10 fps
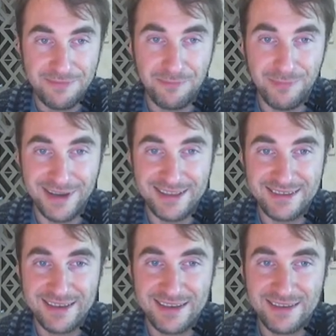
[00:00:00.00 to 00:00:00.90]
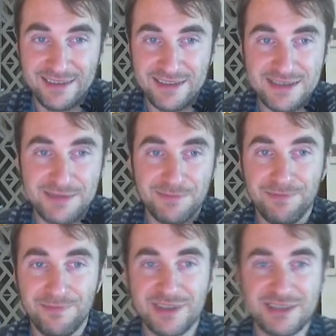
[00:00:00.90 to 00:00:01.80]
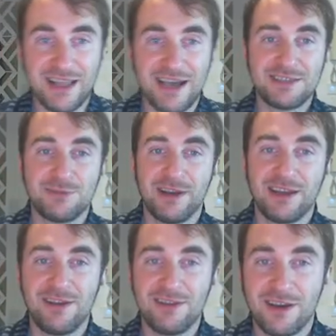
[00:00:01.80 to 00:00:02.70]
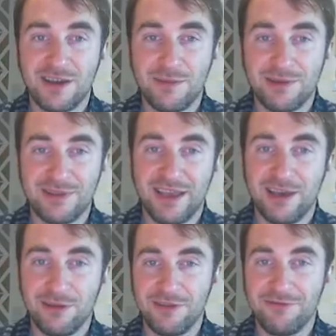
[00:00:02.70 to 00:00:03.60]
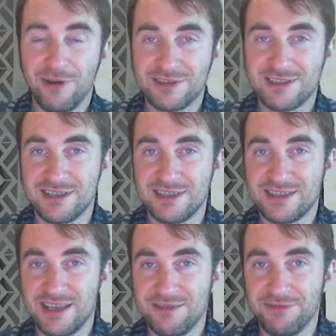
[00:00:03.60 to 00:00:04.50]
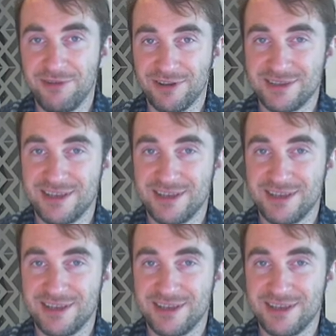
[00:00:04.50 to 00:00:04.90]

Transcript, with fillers: but this last one, can you talk about the health of foxes at Save a Fox?